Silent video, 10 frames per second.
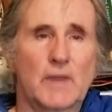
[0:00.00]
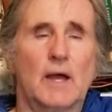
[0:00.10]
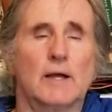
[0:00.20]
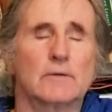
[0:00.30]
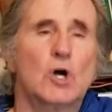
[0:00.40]

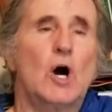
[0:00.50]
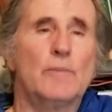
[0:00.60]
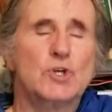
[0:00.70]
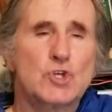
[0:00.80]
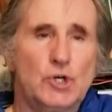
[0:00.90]
uh,
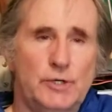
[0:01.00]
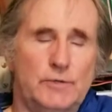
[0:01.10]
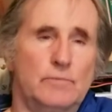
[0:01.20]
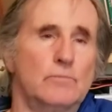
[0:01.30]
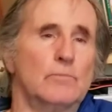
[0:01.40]
common good,
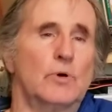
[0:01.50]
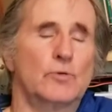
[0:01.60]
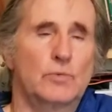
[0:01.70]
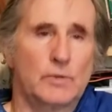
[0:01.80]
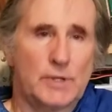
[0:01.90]

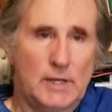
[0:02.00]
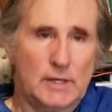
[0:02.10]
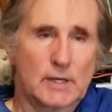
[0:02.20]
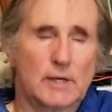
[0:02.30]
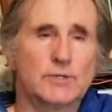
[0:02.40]
both within
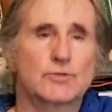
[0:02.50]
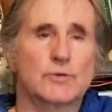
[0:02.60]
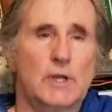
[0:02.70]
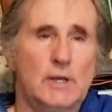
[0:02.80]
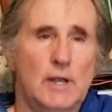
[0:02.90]
a
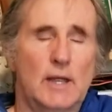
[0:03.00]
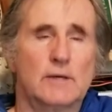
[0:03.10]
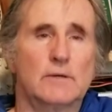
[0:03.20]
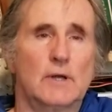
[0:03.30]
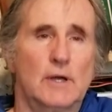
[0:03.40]
country
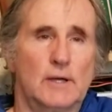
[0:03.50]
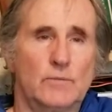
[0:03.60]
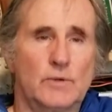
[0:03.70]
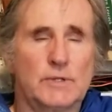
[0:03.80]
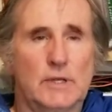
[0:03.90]
and uh,
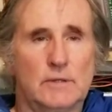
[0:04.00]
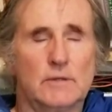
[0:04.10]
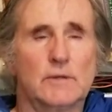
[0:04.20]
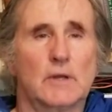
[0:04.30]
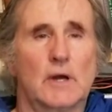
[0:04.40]
within
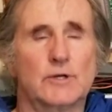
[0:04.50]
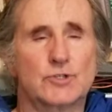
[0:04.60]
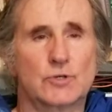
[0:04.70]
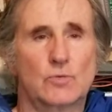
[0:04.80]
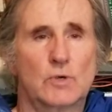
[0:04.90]
the
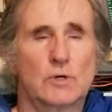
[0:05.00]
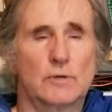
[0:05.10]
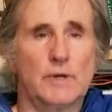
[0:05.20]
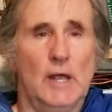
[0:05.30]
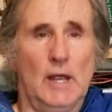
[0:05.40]
larger world.